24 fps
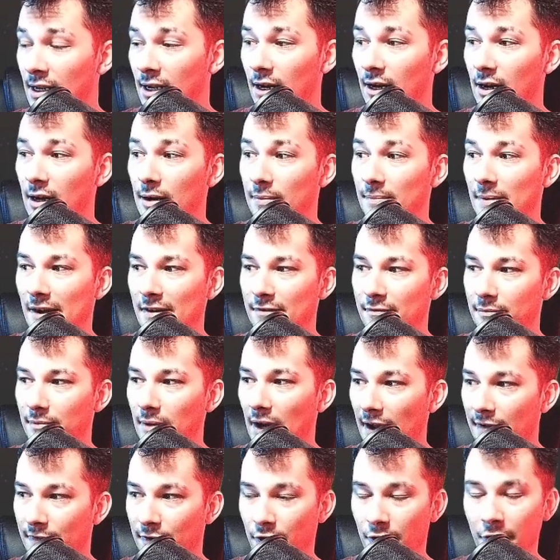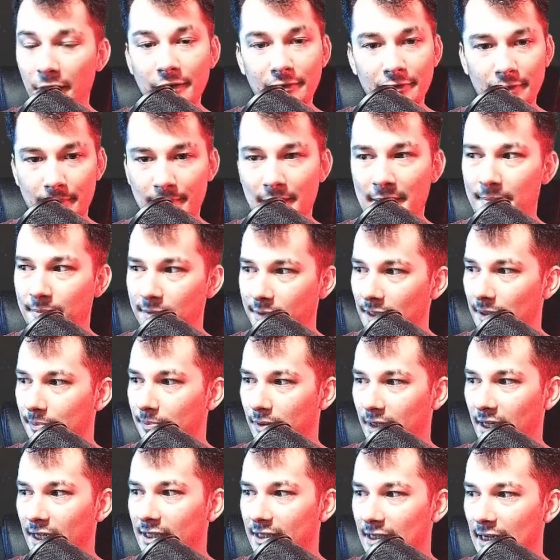I've heard from people that
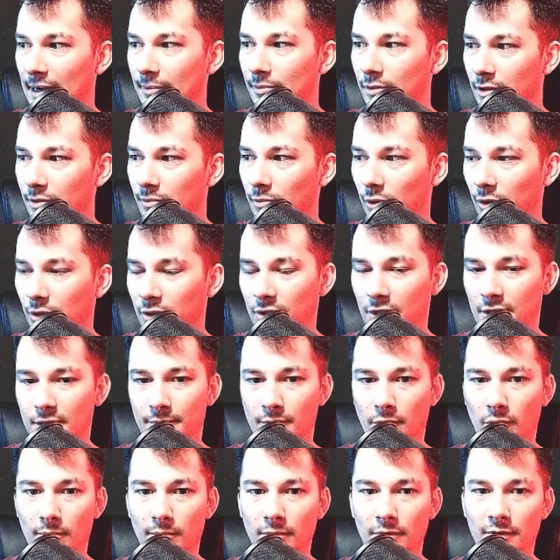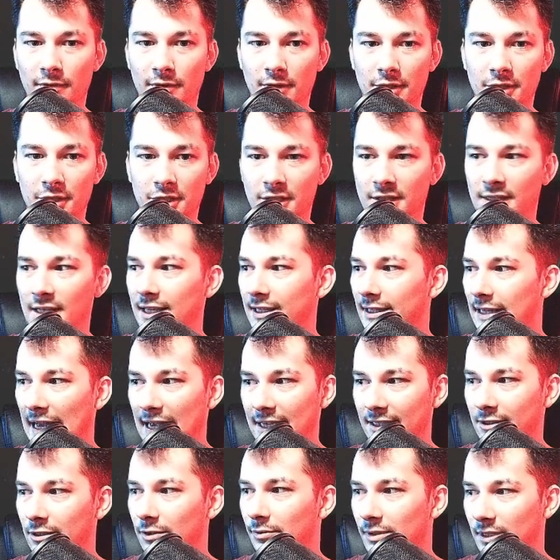play Diablo Immortal on the mobile version that
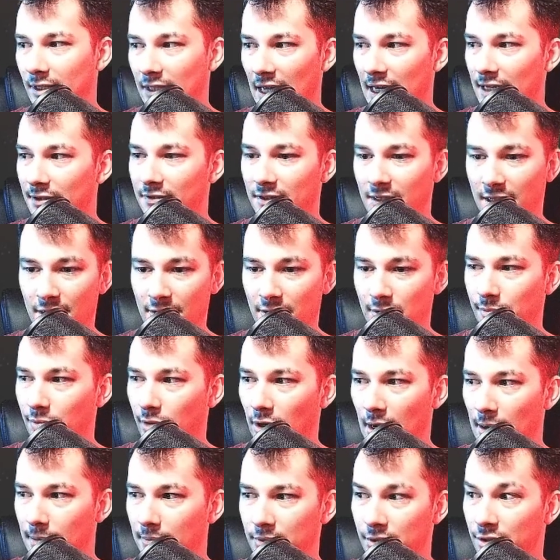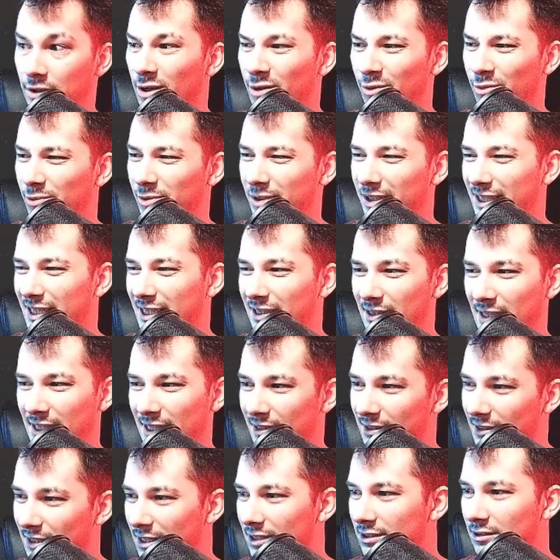last on when a lot of the other problems don't really
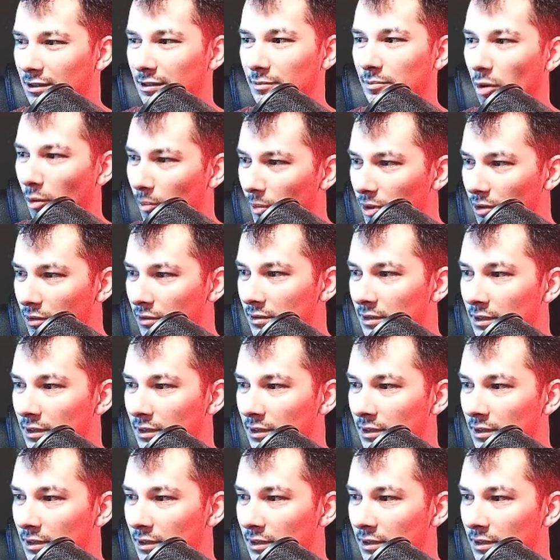exist on mobile.